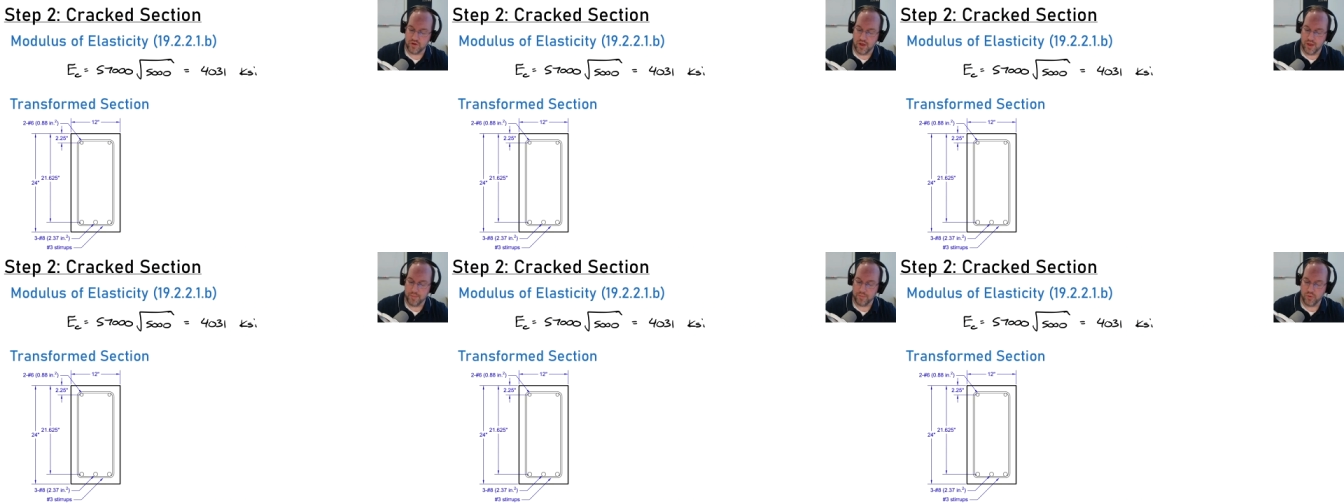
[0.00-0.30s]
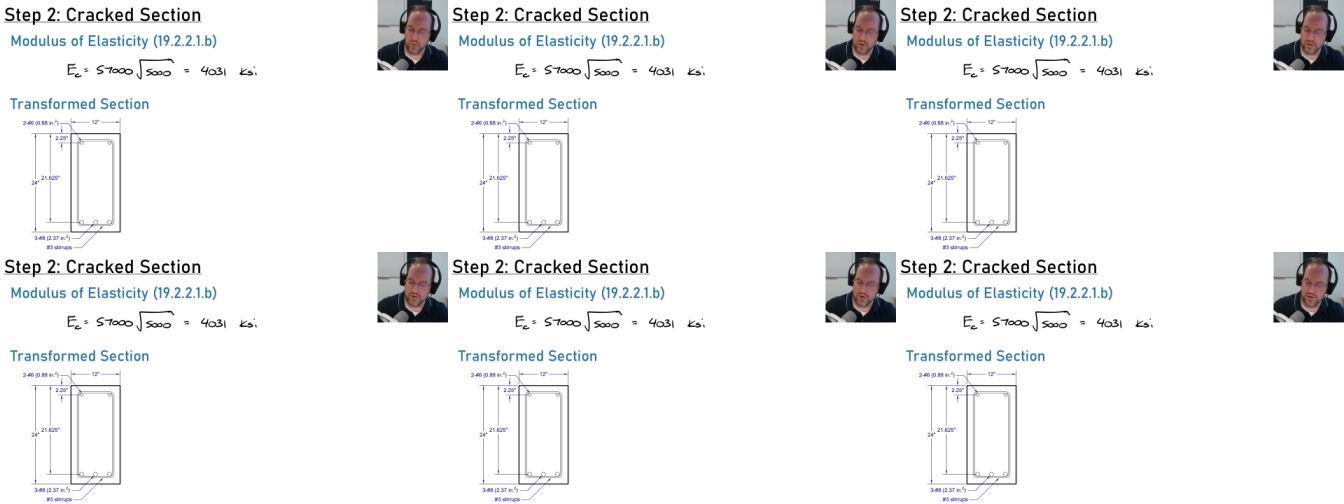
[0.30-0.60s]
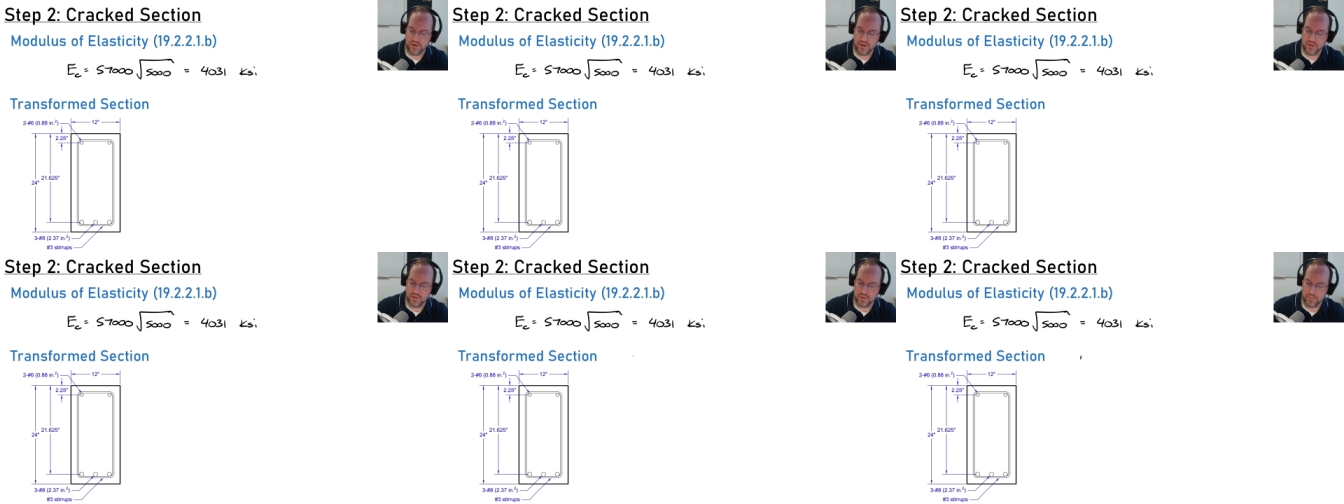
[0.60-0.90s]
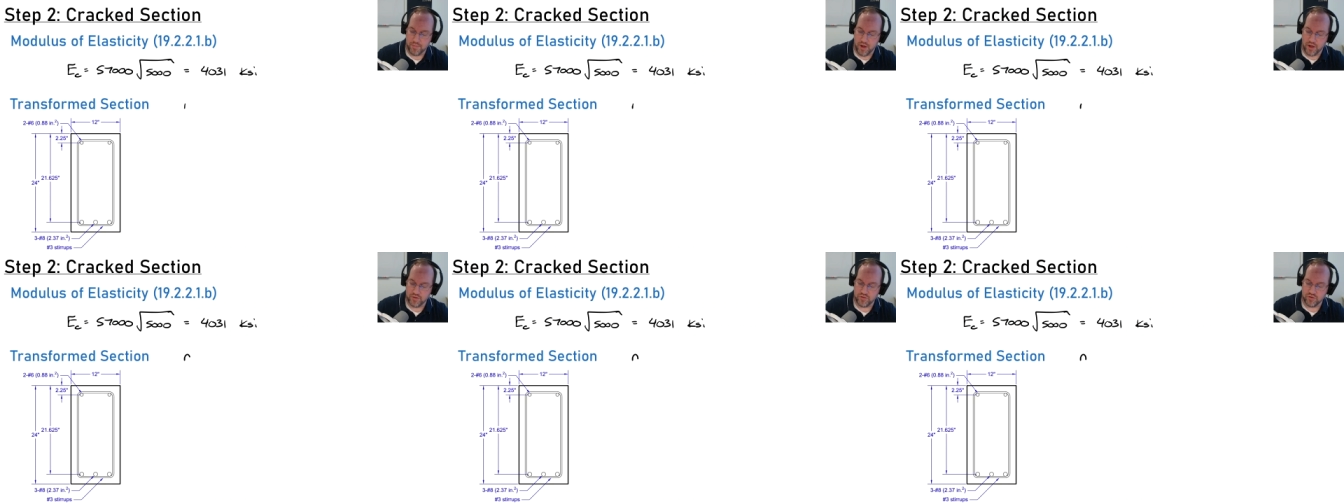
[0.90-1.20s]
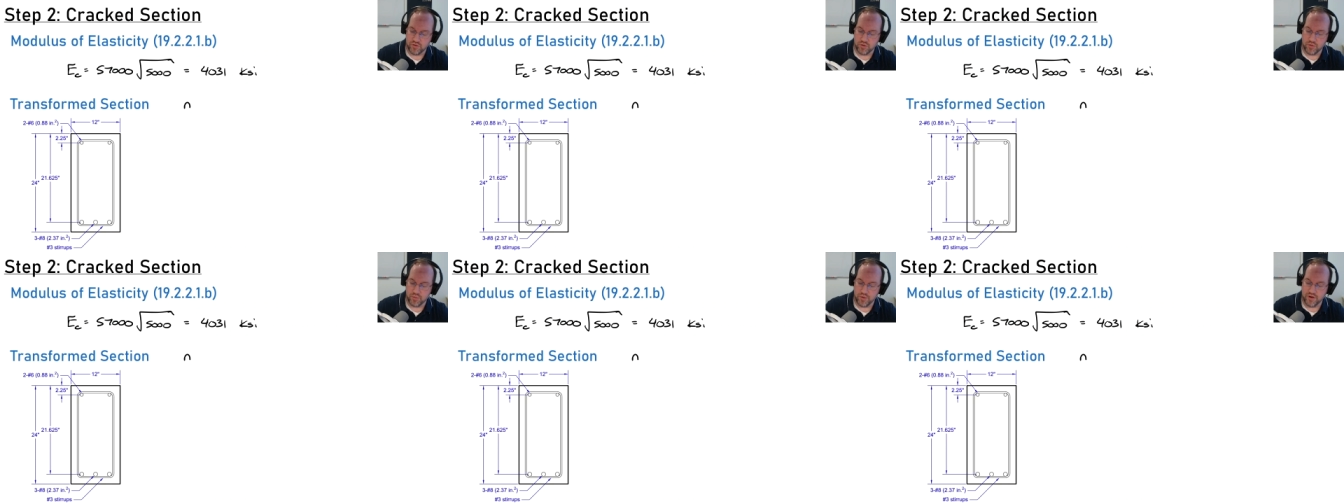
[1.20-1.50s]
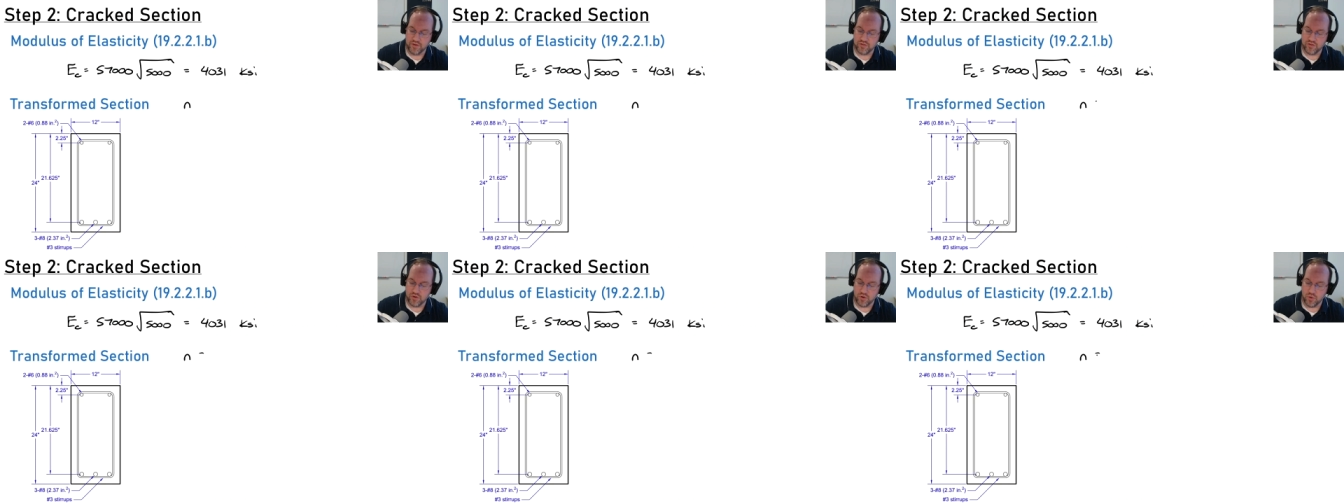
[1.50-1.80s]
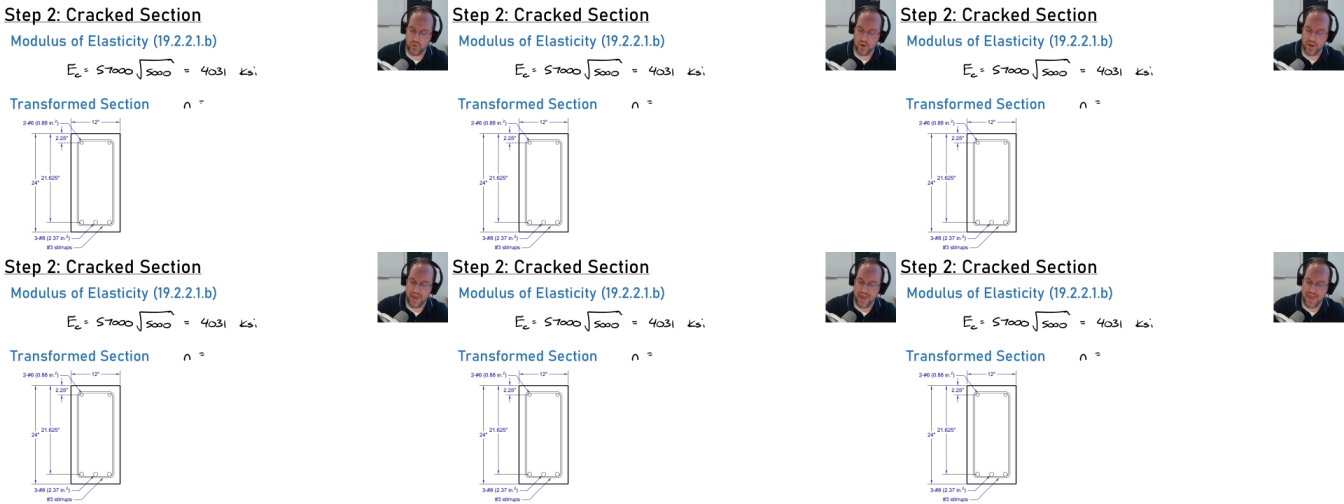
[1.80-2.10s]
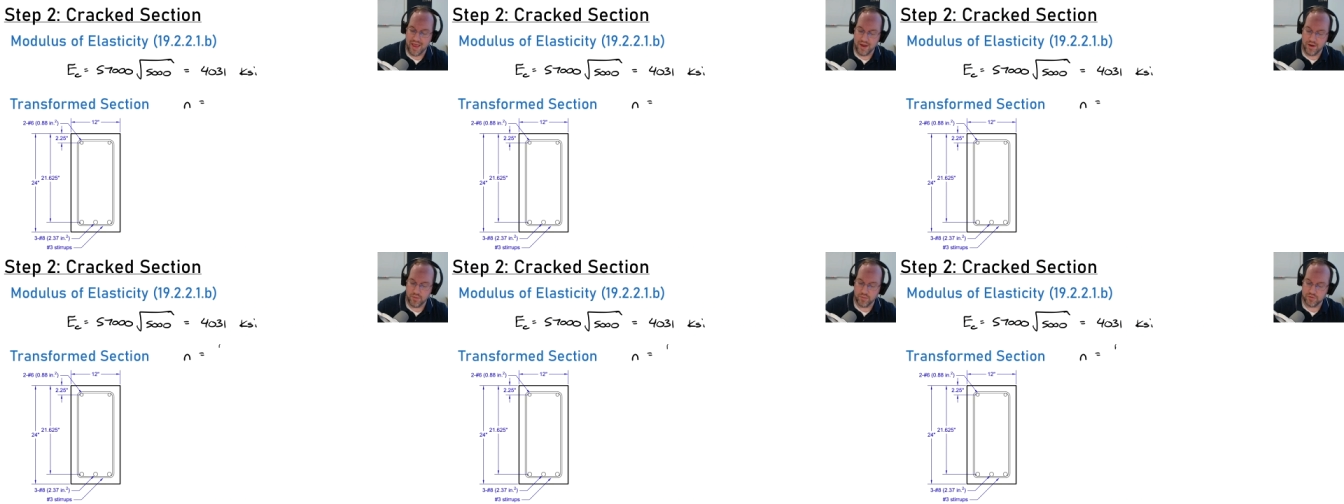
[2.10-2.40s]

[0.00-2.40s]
I'm going to need the modular ratio n,